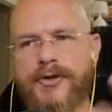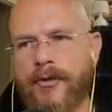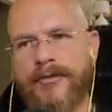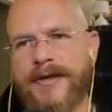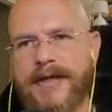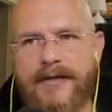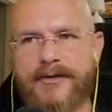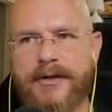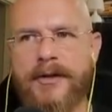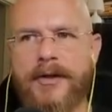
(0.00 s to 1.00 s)
So don't think you
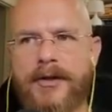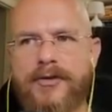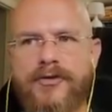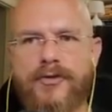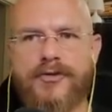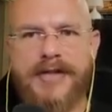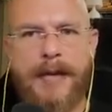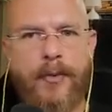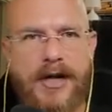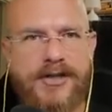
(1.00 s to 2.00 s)
have to
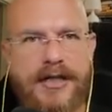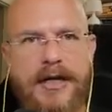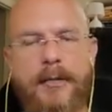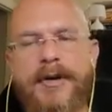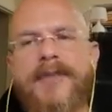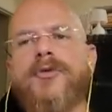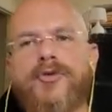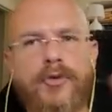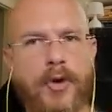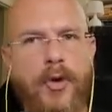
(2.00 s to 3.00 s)
stop watching here. But if you
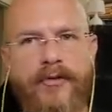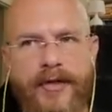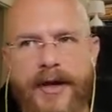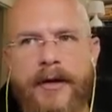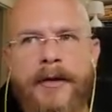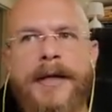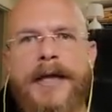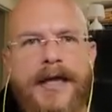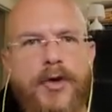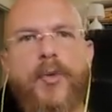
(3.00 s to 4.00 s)
do go over there
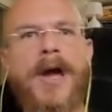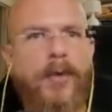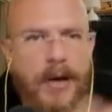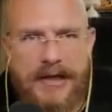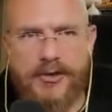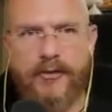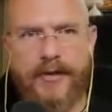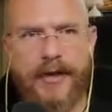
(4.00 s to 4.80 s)
and you want to watch over